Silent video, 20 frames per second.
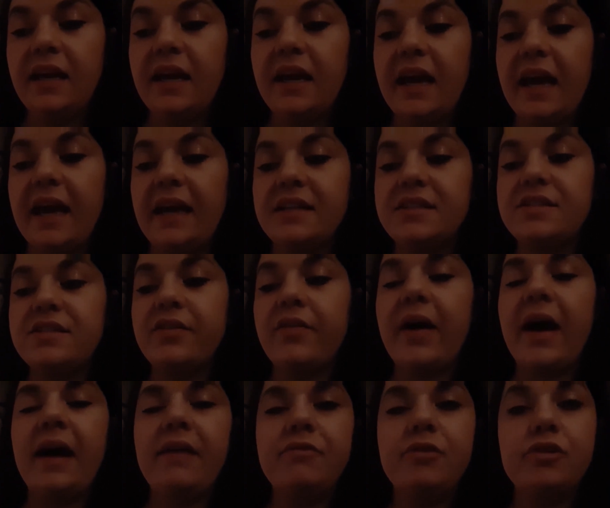And so
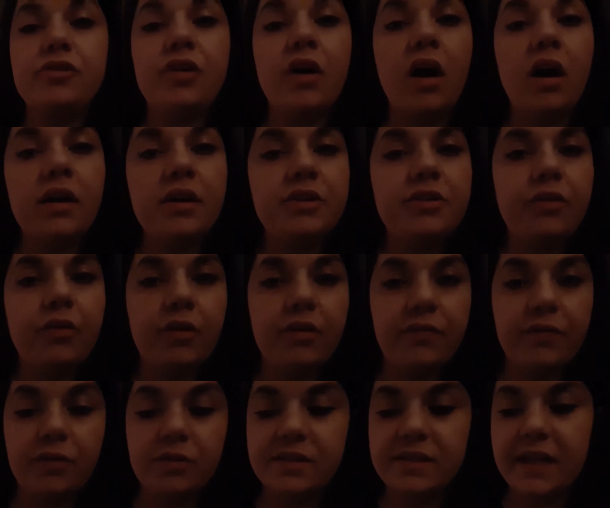after talking to her
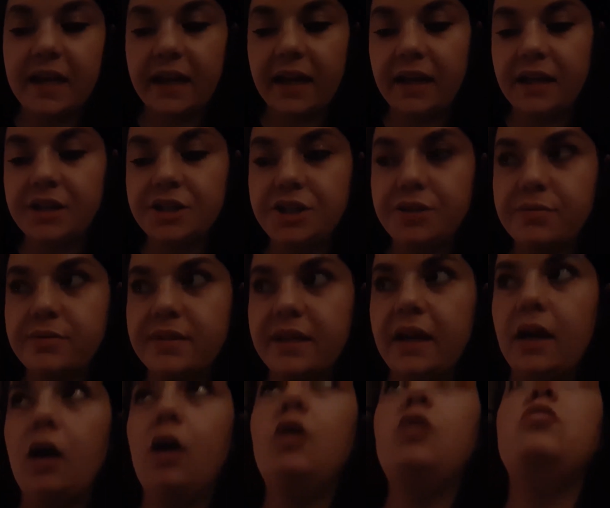for a second, she was
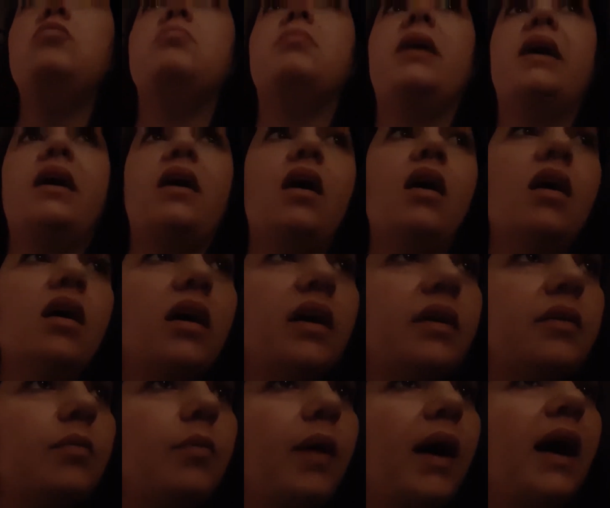like, oh my God,
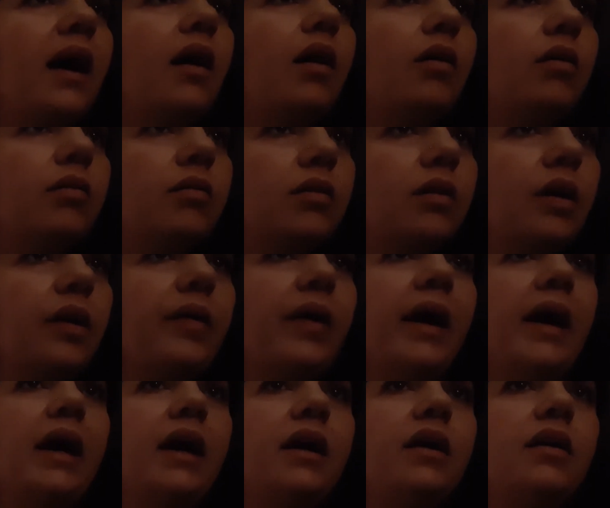wow.
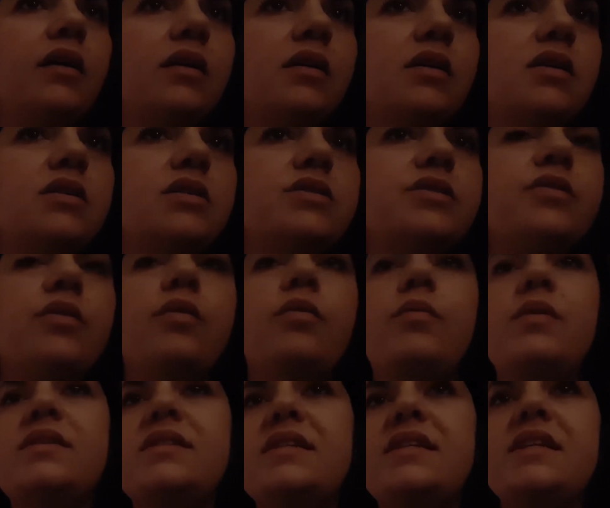Okay. So it
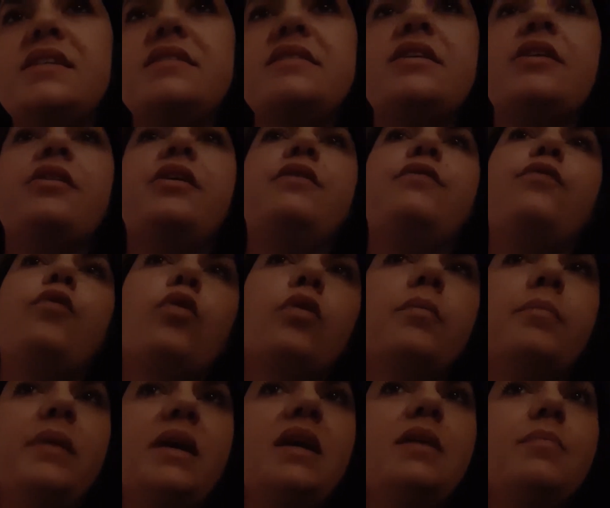wasn't necessarily for
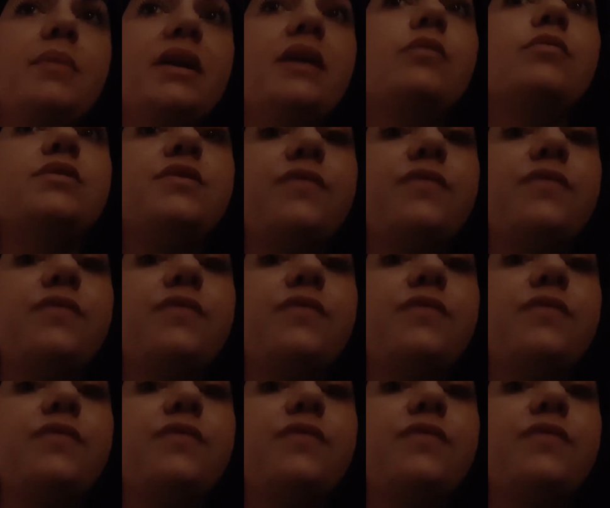me, but it was